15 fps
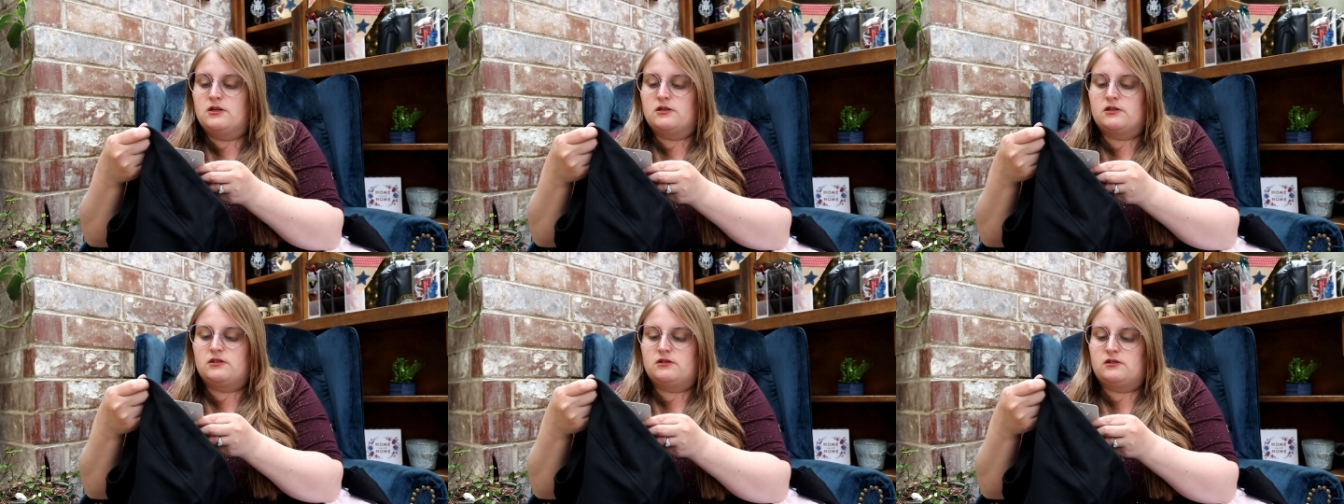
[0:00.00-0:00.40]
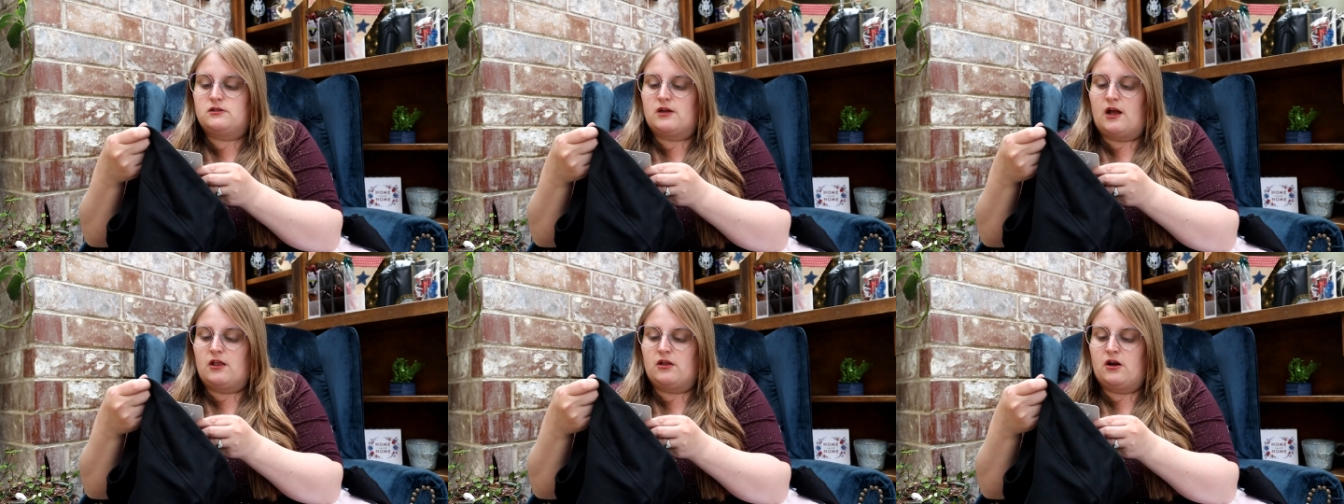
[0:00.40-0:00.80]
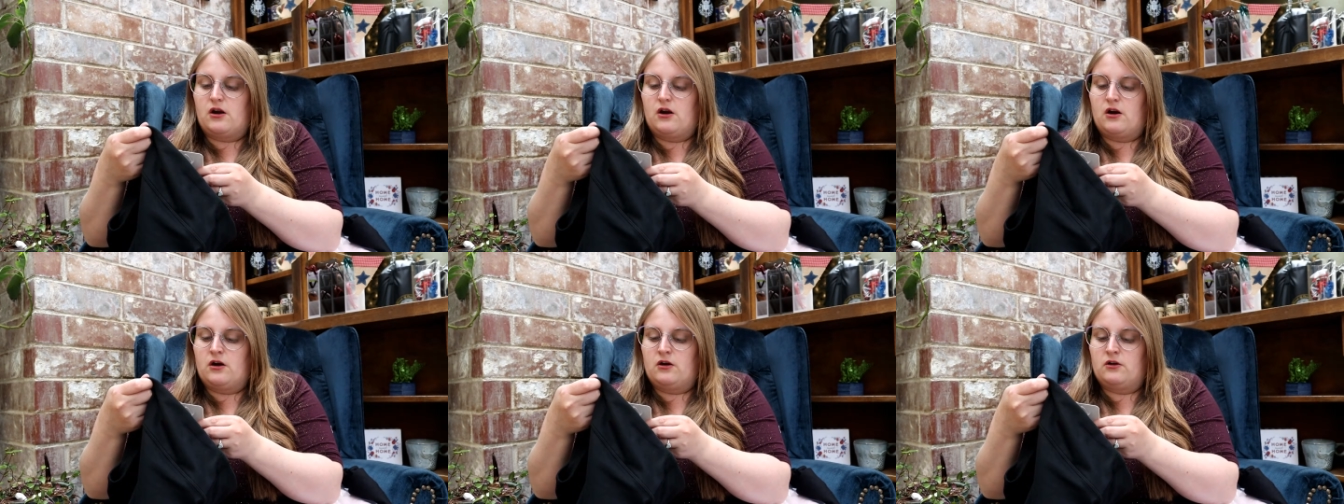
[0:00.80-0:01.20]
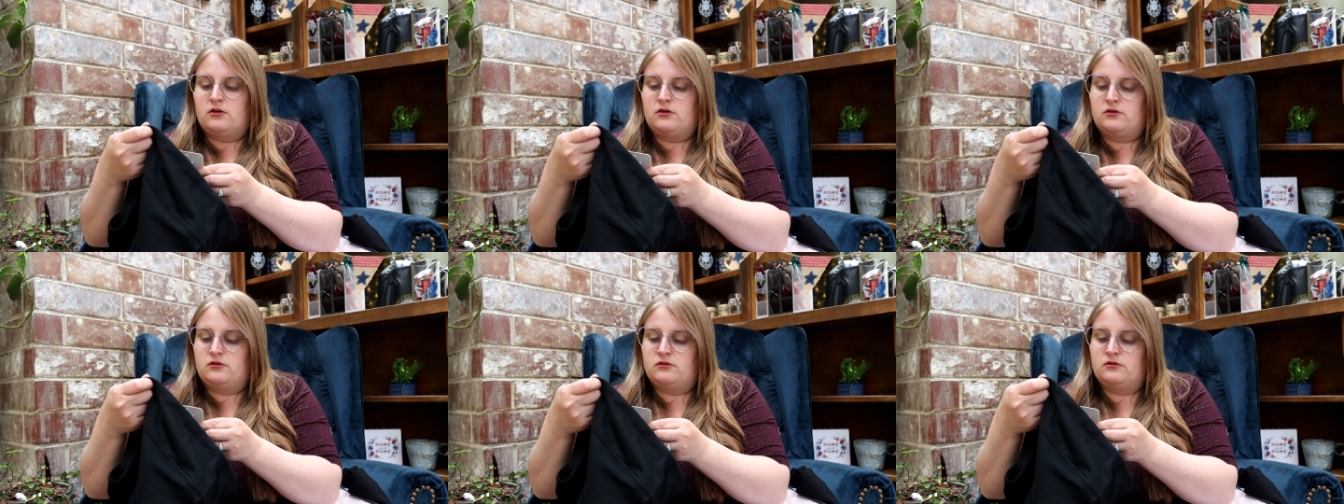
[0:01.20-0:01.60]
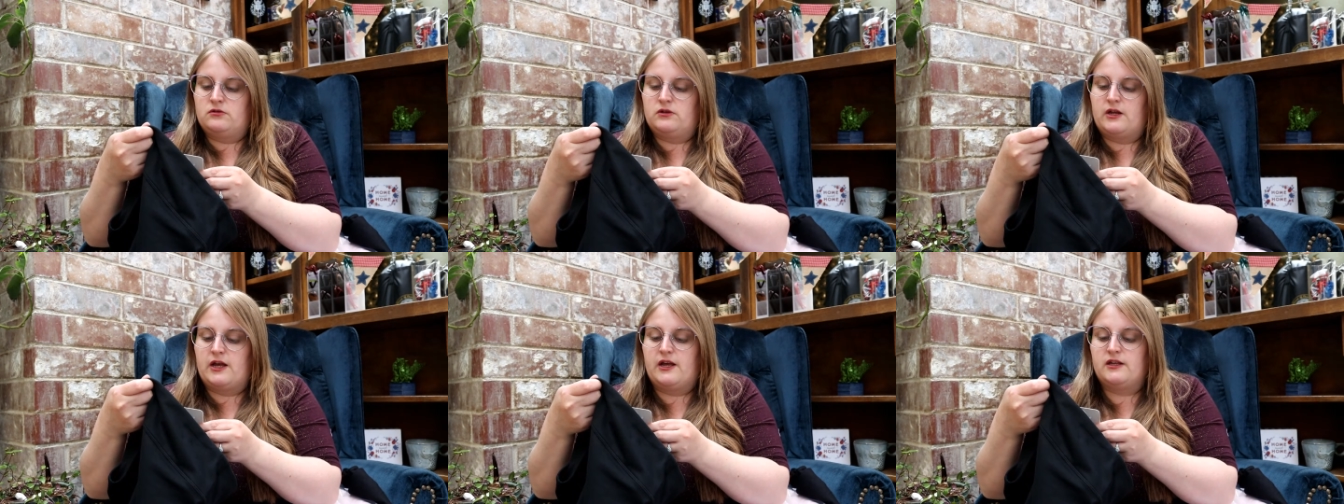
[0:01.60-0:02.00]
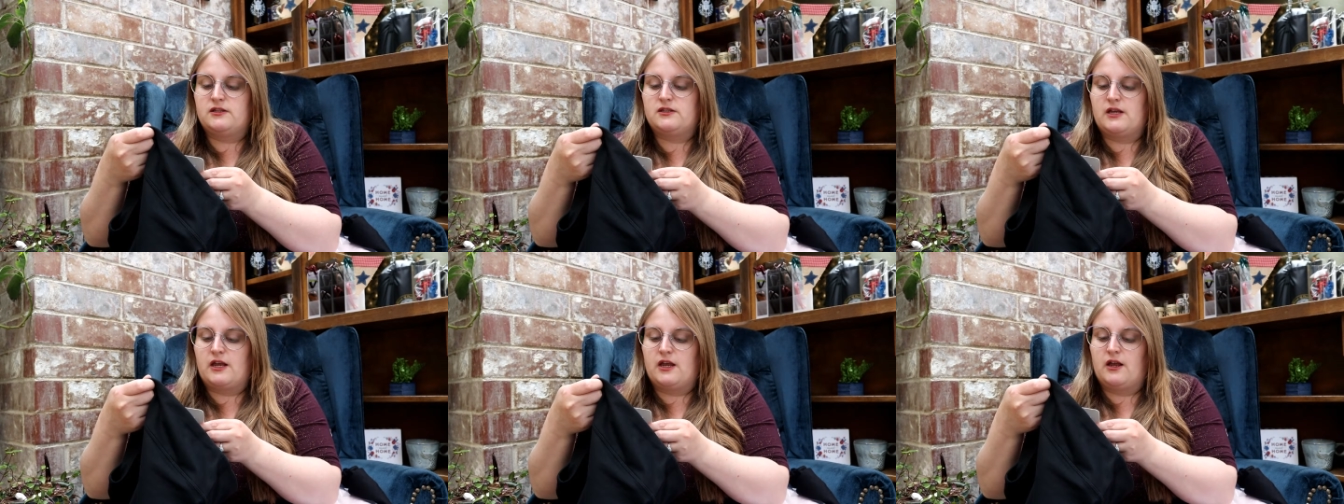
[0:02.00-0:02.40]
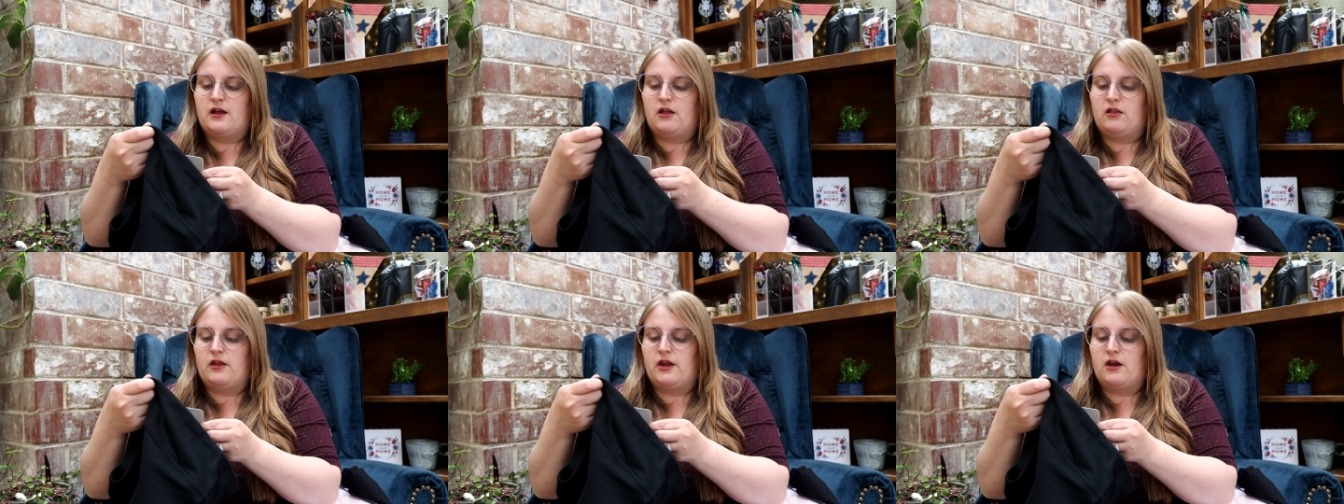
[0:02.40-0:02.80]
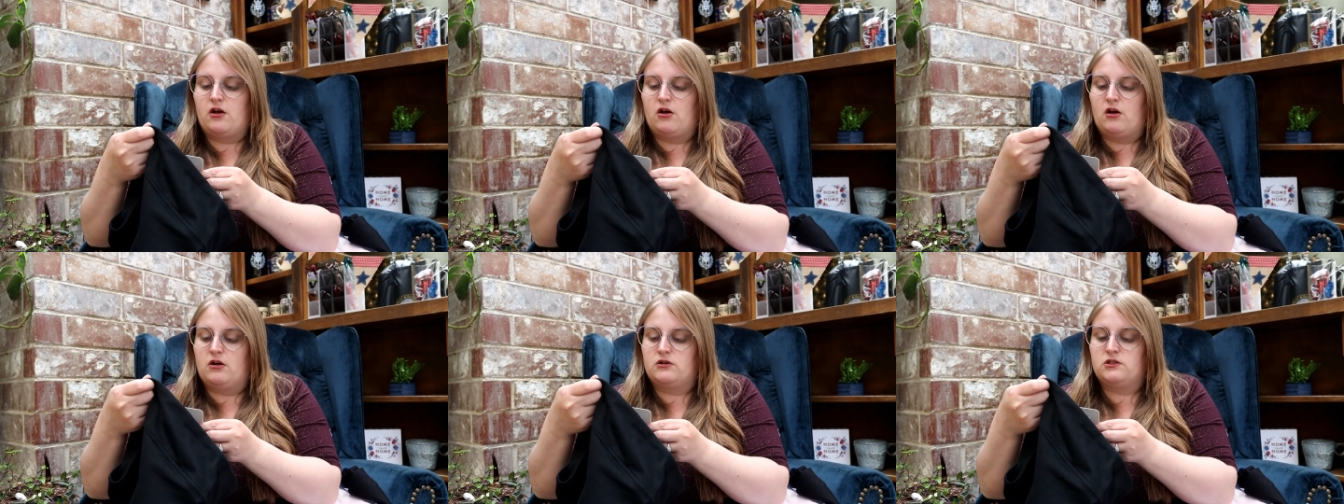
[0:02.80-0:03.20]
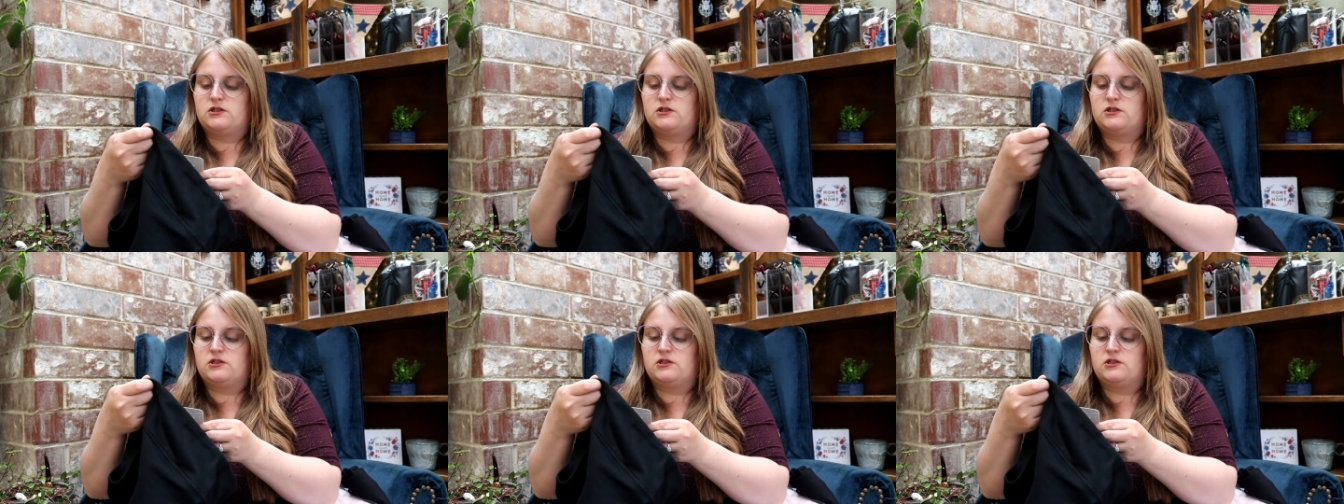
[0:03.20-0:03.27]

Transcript: Solar, S-A-L-A-R,